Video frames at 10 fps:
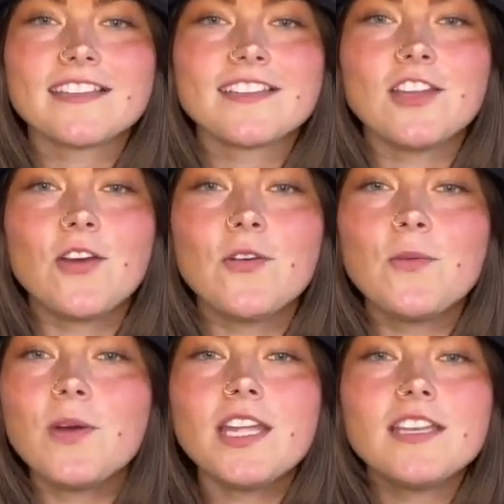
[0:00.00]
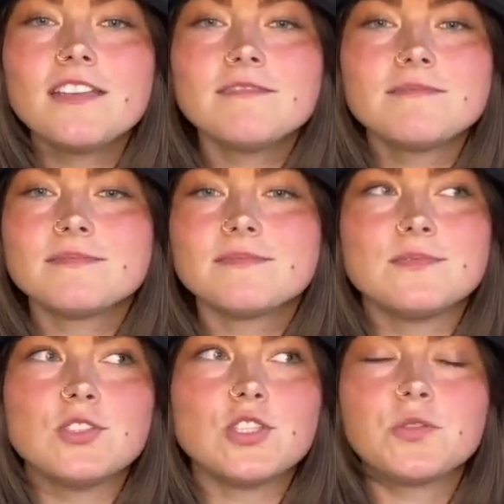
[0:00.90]
No one
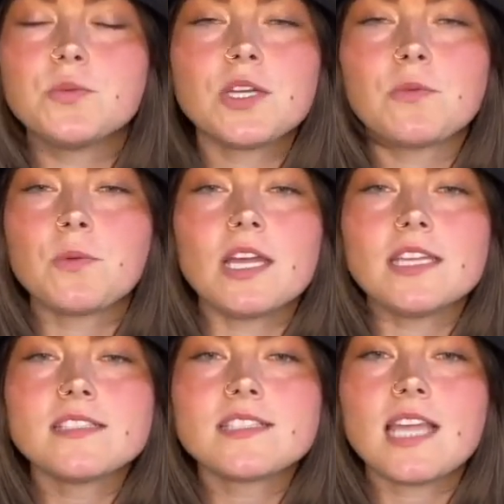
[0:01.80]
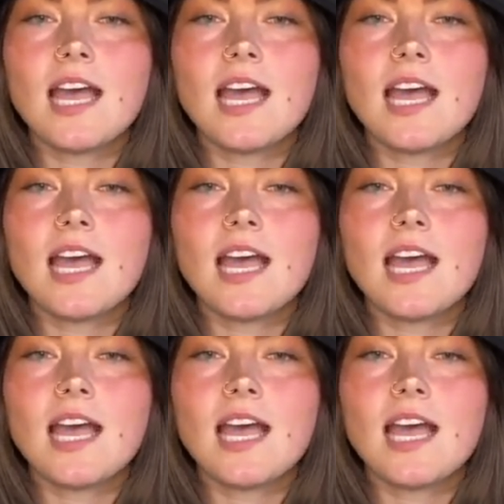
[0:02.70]
knew what it was.